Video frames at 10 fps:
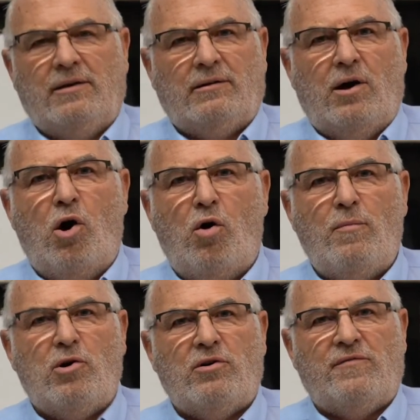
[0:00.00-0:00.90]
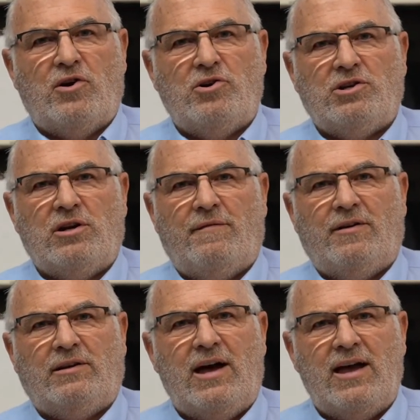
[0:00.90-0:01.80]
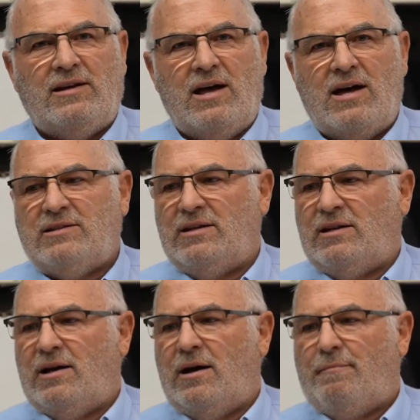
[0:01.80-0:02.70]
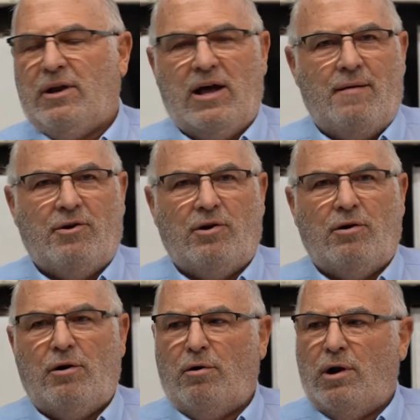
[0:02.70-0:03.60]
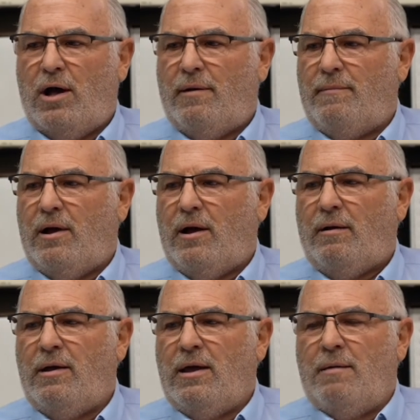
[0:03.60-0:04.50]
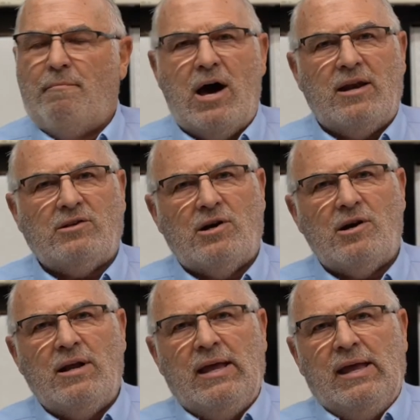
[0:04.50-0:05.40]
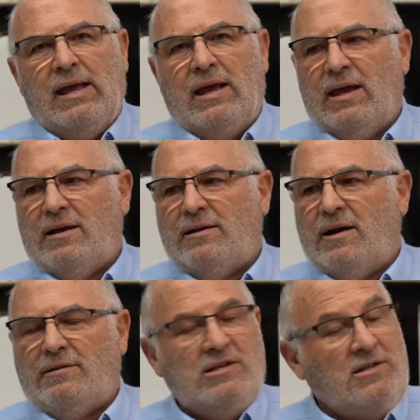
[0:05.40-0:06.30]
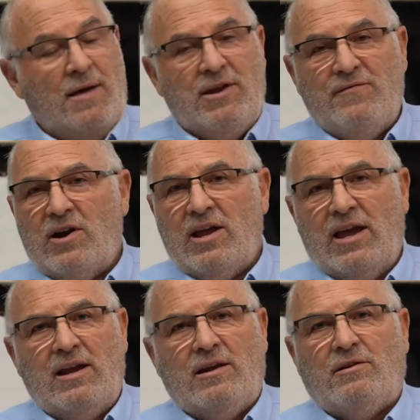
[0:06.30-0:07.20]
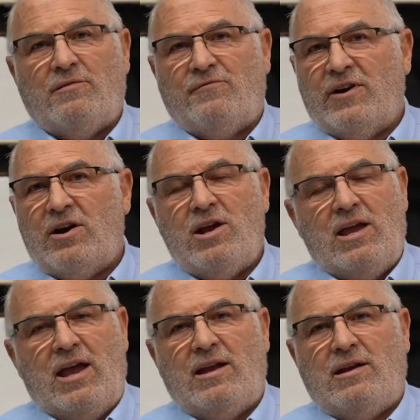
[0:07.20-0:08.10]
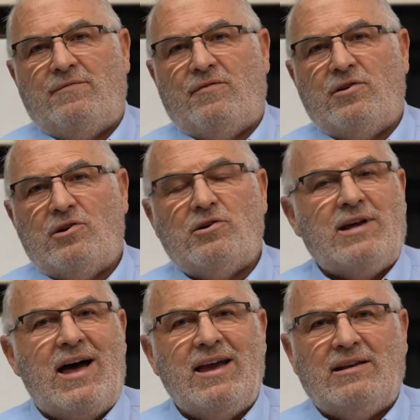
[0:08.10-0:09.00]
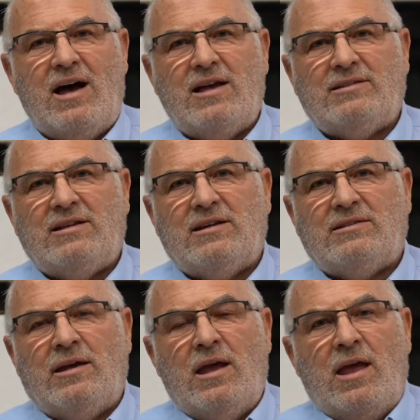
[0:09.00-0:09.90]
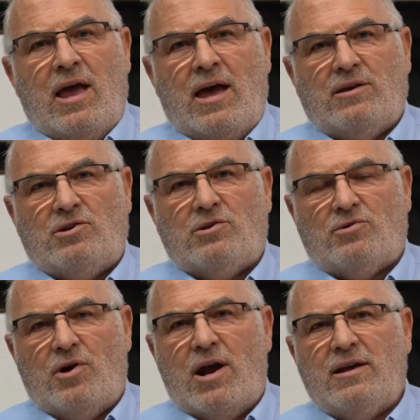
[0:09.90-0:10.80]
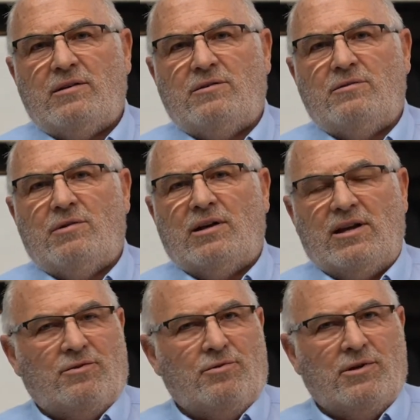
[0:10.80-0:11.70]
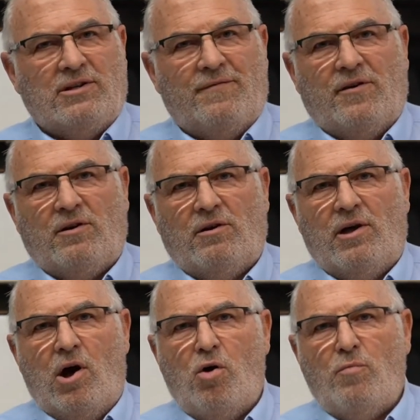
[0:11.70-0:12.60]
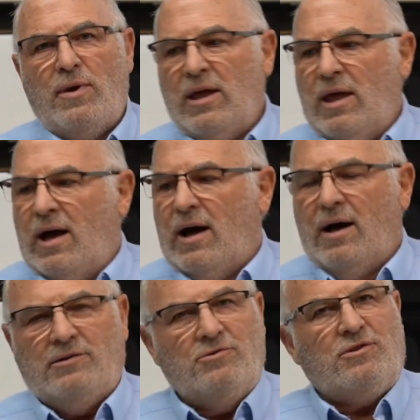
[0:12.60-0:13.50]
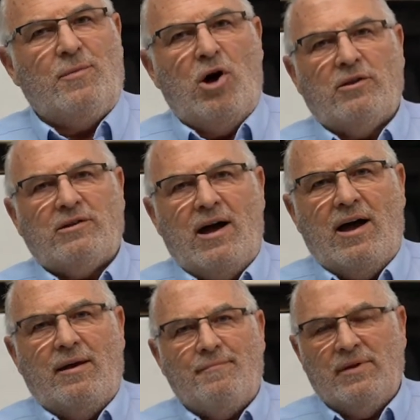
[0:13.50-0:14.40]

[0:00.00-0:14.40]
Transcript: homeowner version of a diagnostic manometer or monitor, and these come in very handy. They're very handy for your diagnostics as you're trying to get through a difficult home. Use them all the time.